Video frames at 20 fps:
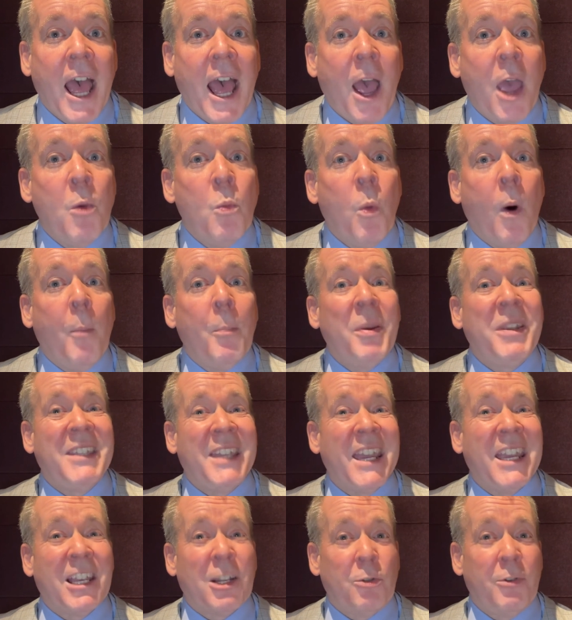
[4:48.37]
In one
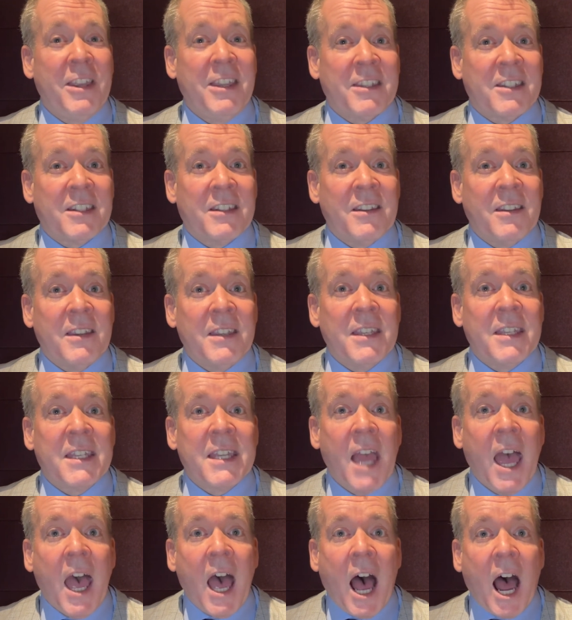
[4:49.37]
particular instance,
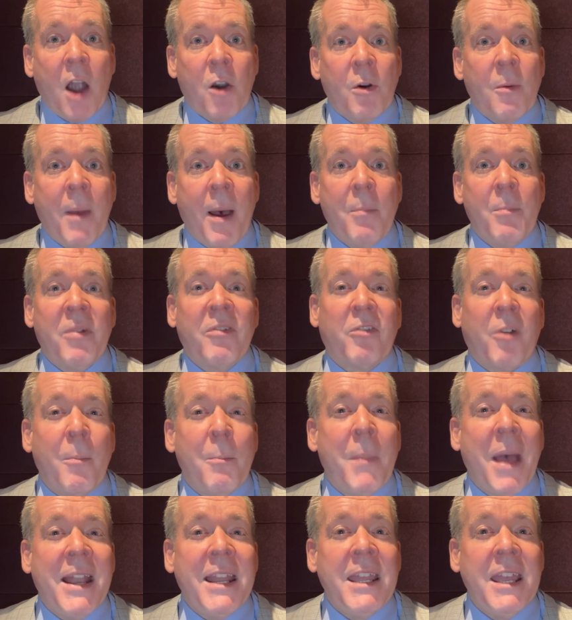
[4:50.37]
I remember from
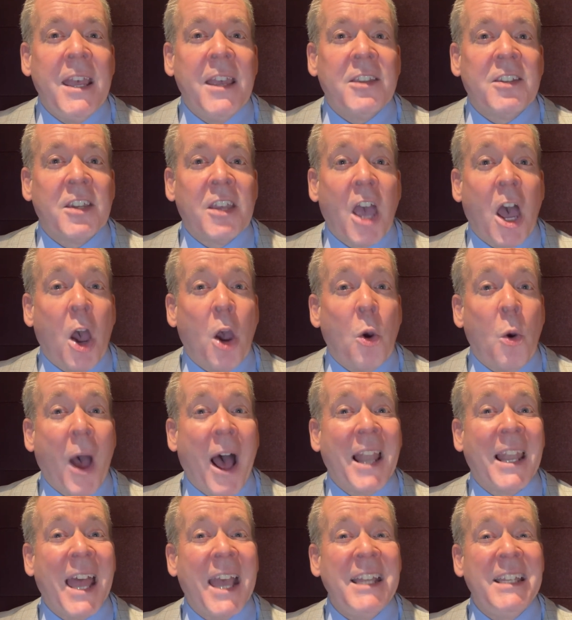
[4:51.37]
many years ago,
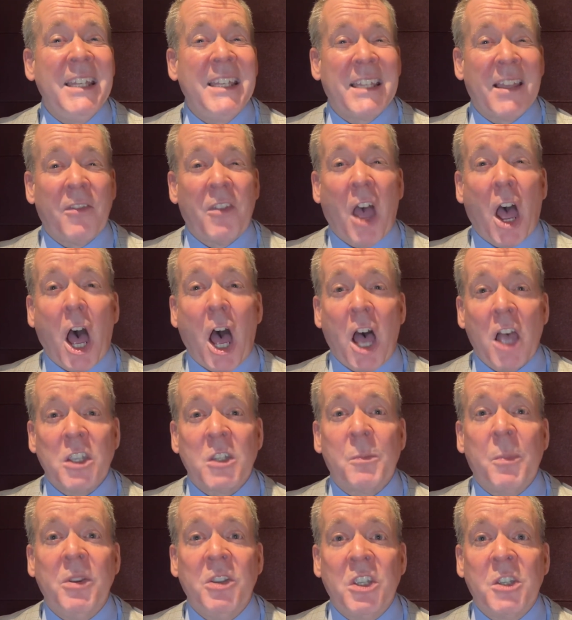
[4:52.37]
a lady said that her
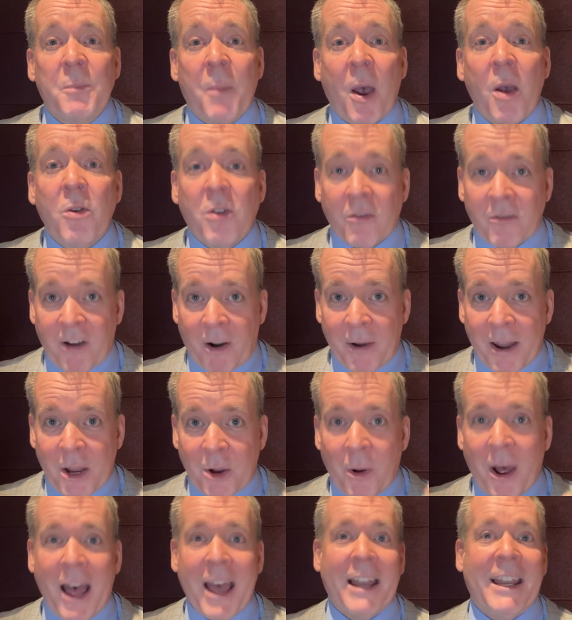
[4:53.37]
husband spoke very
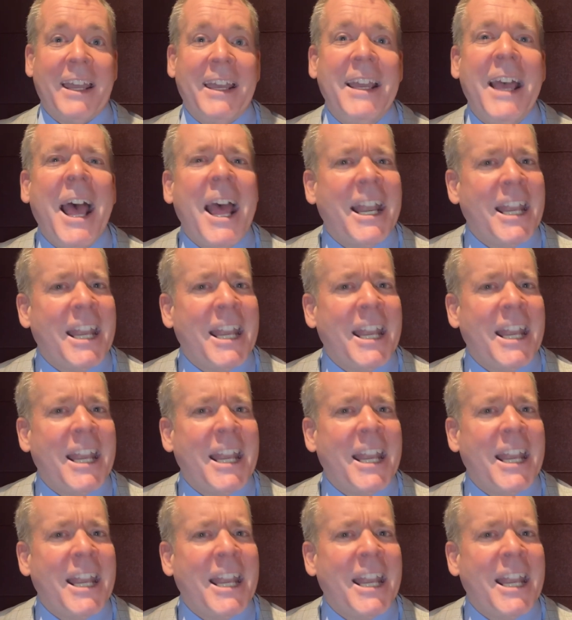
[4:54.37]
quietly.